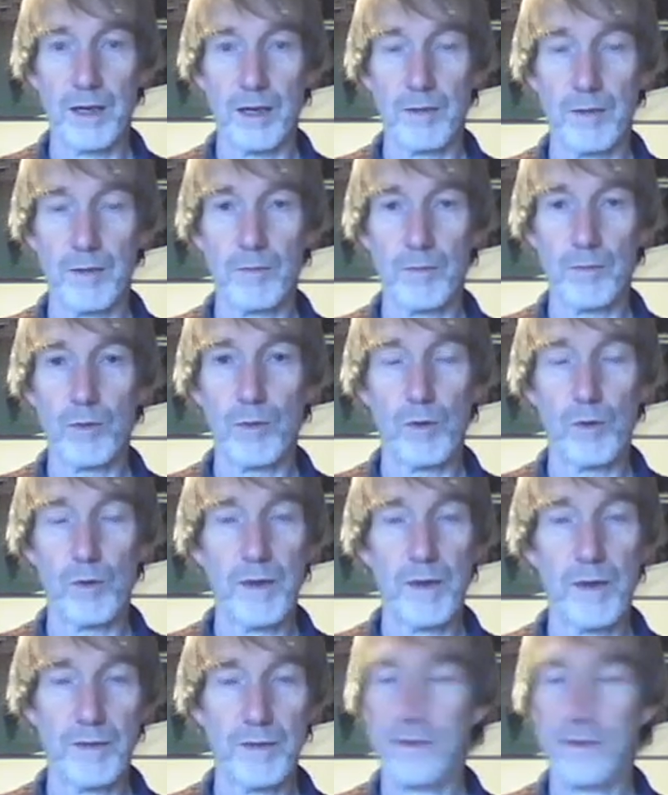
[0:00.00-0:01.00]
more about
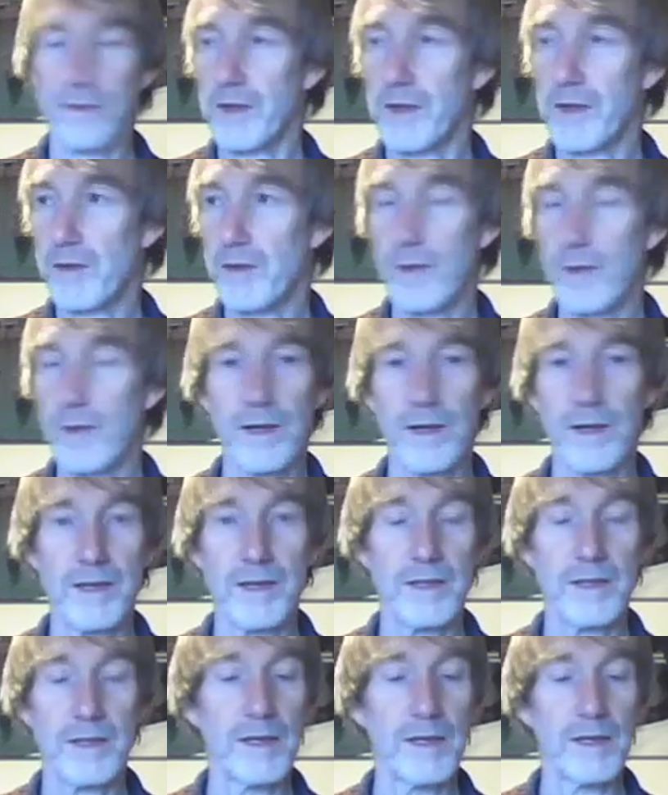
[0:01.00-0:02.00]
the theory behind it,
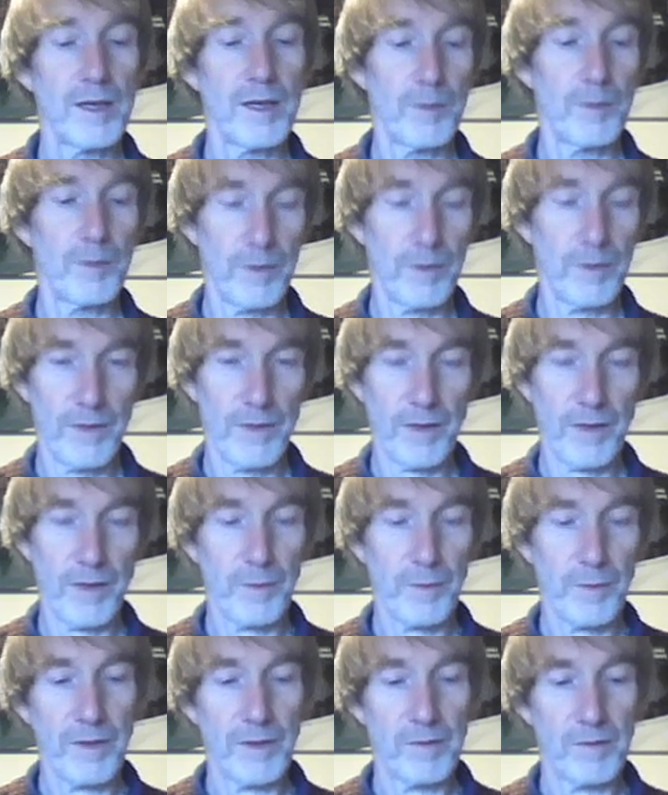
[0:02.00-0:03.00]
but that's
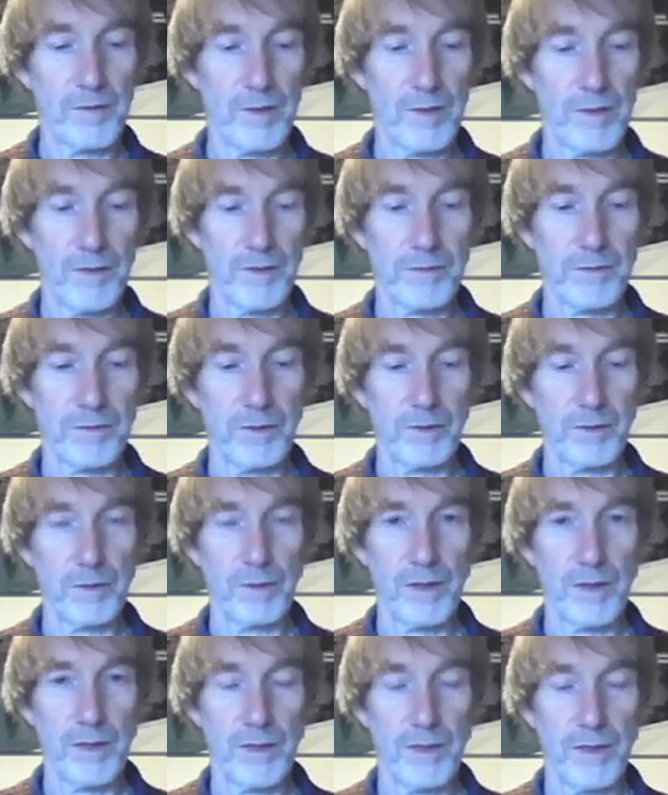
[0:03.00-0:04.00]
been the run through
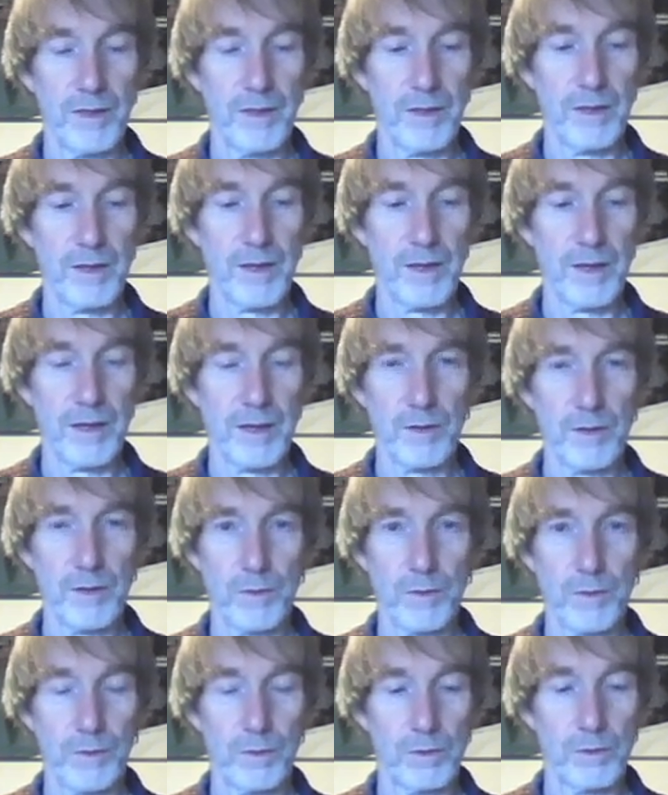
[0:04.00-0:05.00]
the
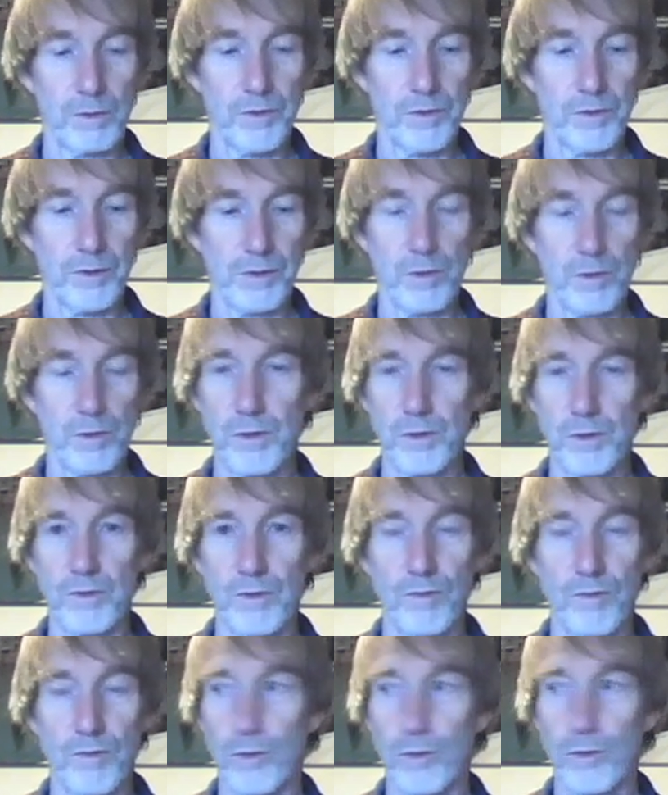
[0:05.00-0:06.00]
actual solution
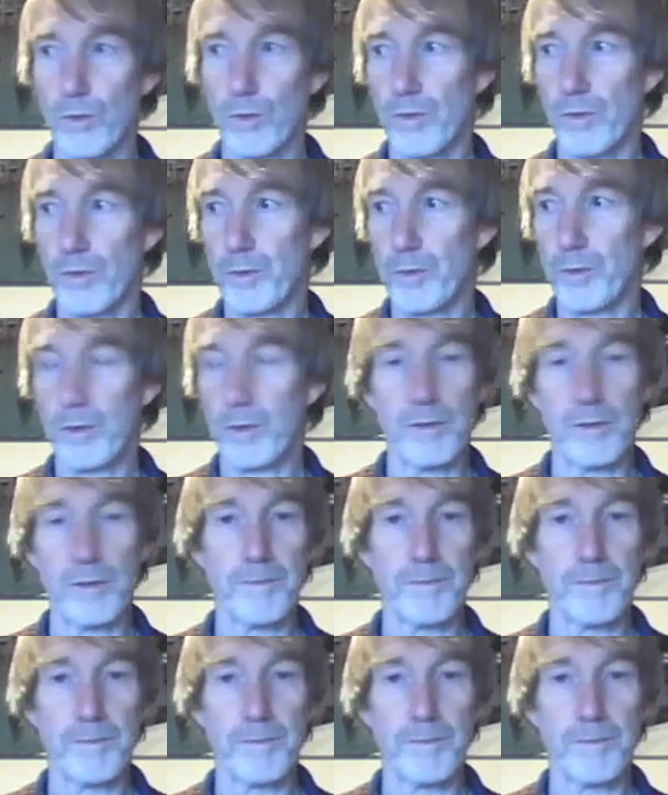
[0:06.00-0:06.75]
to the problem.